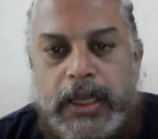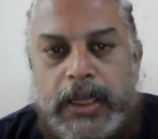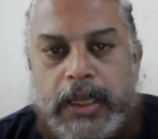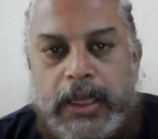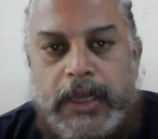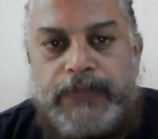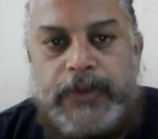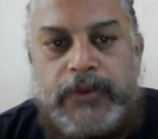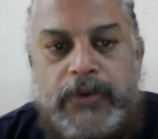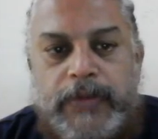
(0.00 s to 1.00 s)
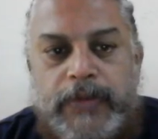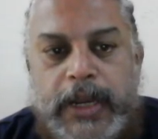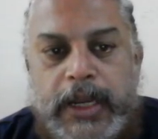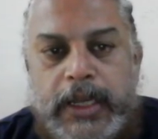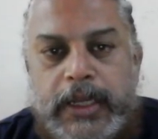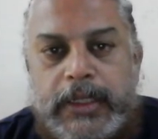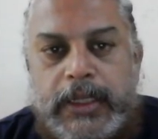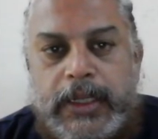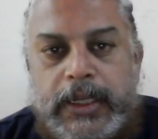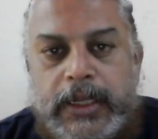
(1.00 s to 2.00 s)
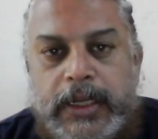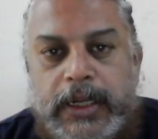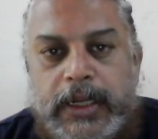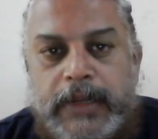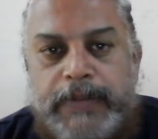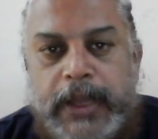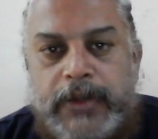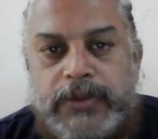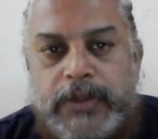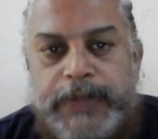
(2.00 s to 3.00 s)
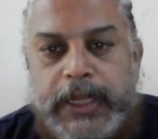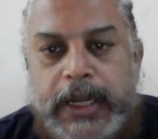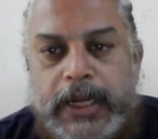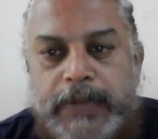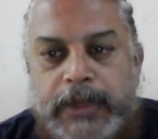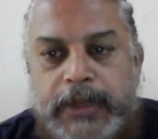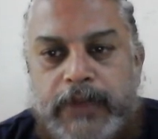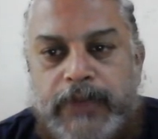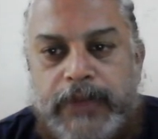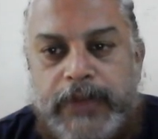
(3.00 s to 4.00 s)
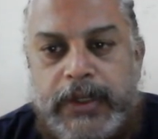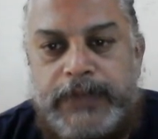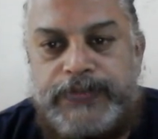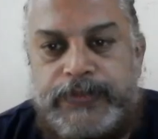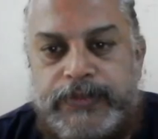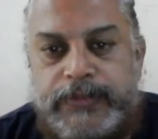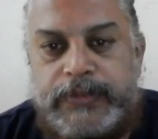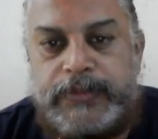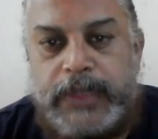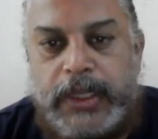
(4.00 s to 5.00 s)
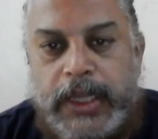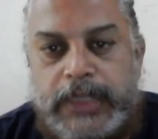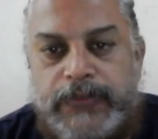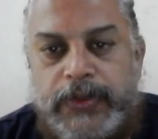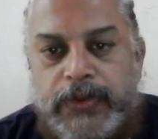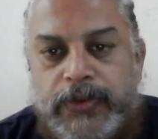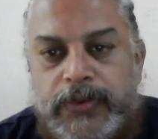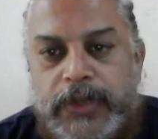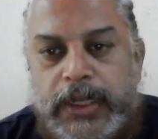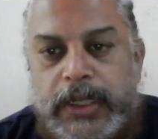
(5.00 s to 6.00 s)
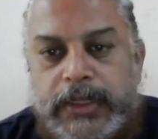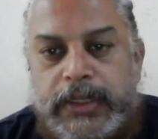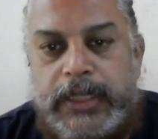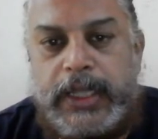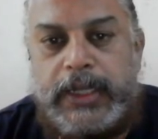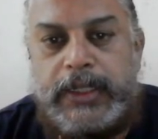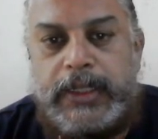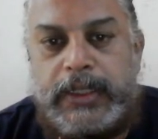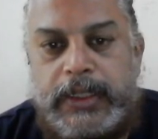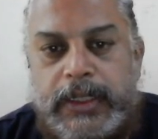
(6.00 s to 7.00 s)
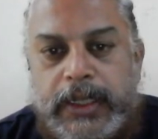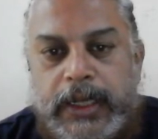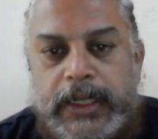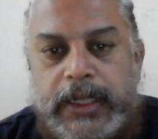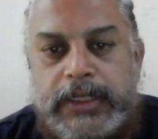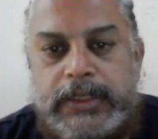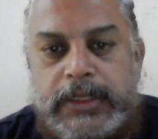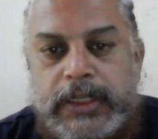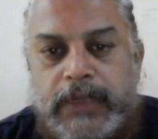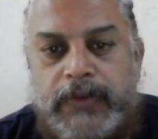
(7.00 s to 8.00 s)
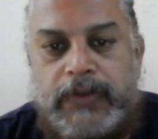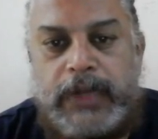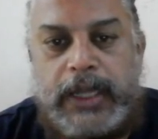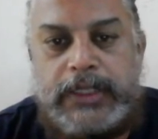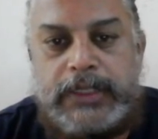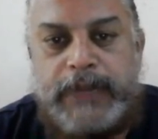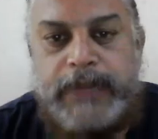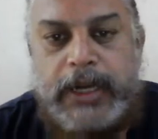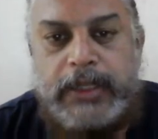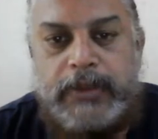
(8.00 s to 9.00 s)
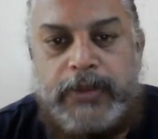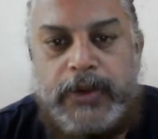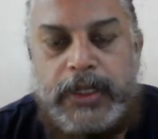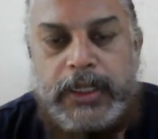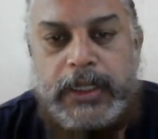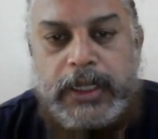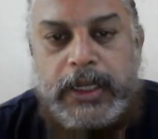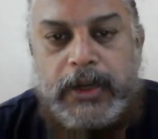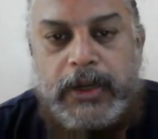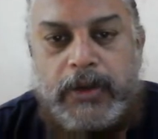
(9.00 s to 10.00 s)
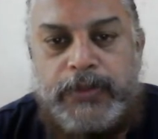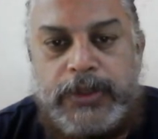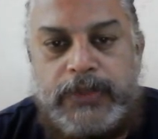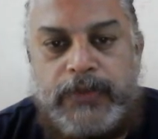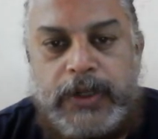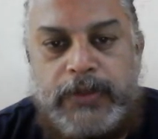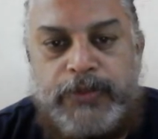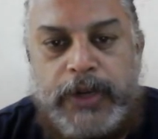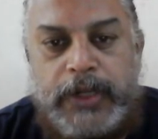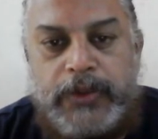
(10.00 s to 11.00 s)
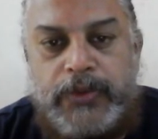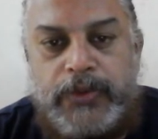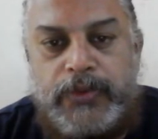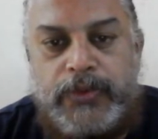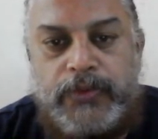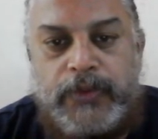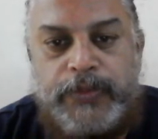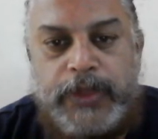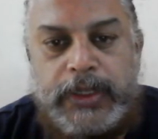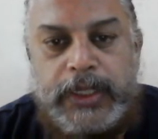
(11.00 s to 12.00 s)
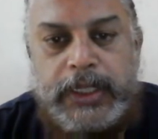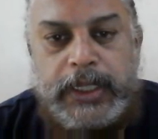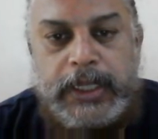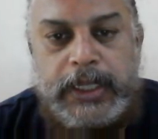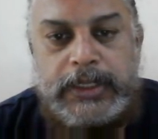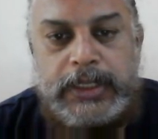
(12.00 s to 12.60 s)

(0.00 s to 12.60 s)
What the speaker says: If we go by the microscopic anatomy of liver, as we know that it is one of the largest part of the body, almost 1.2 to 1.3 kg